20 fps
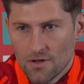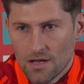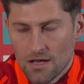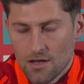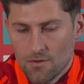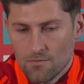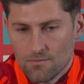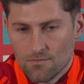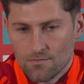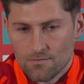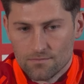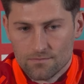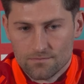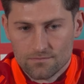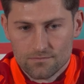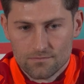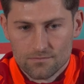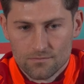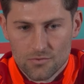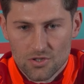
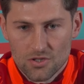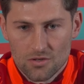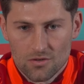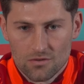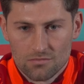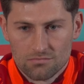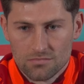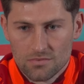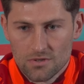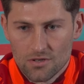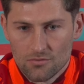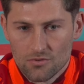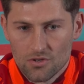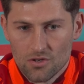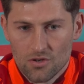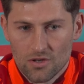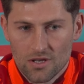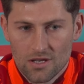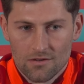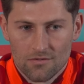
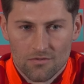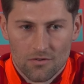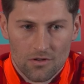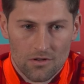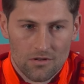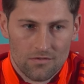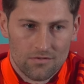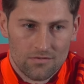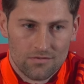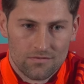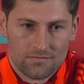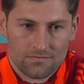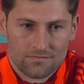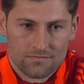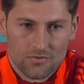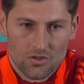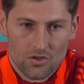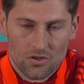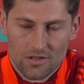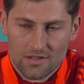Turkey are full of
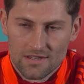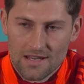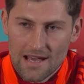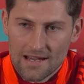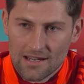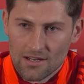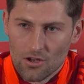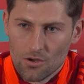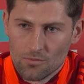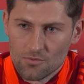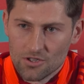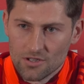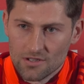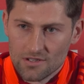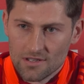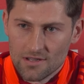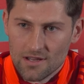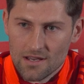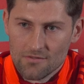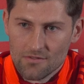good attacking
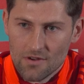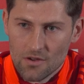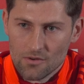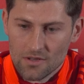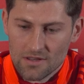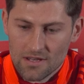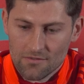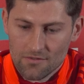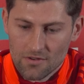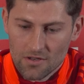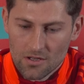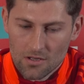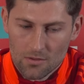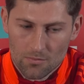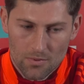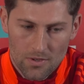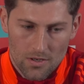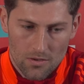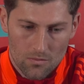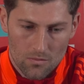options and they found it
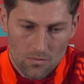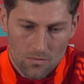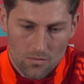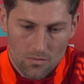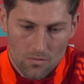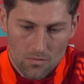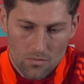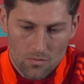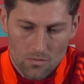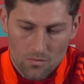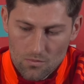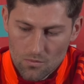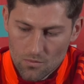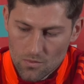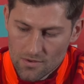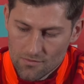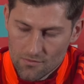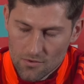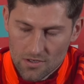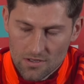difficult, but
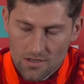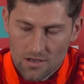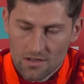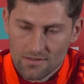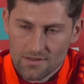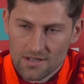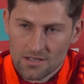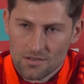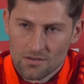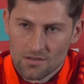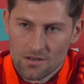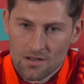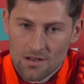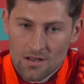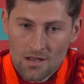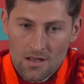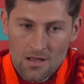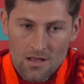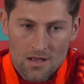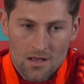we've worked hard this
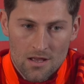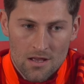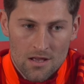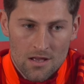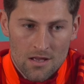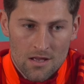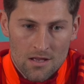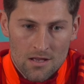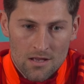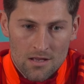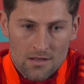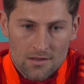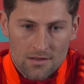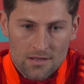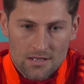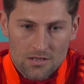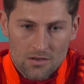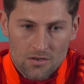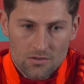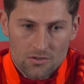
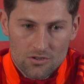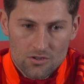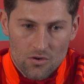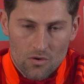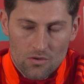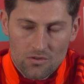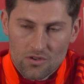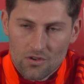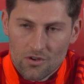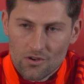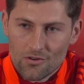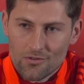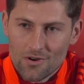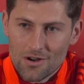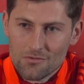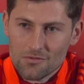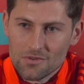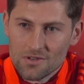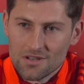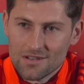short
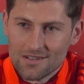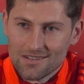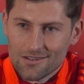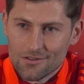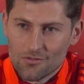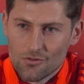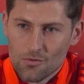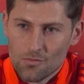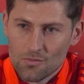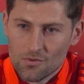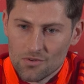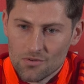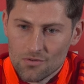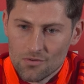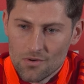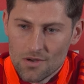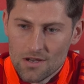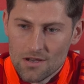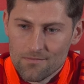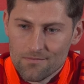turnaround as a group
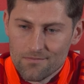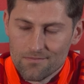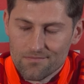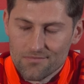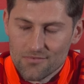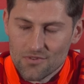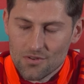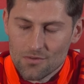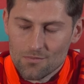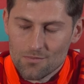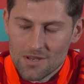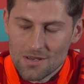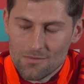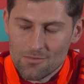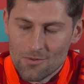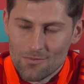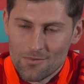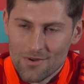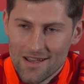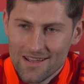to be
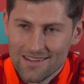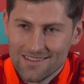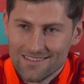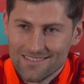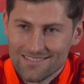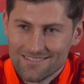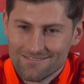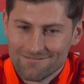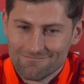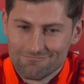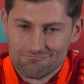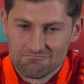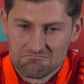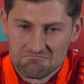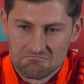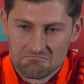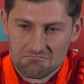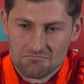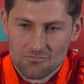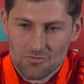prepared and
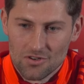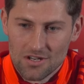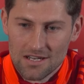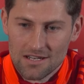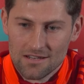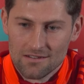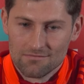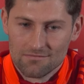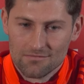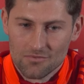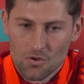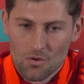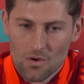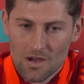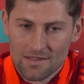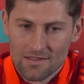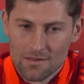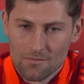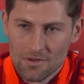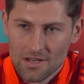really go
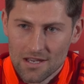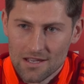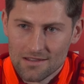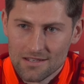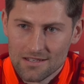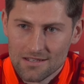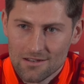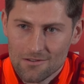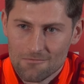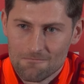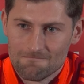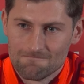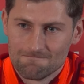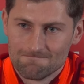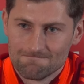at them again this time.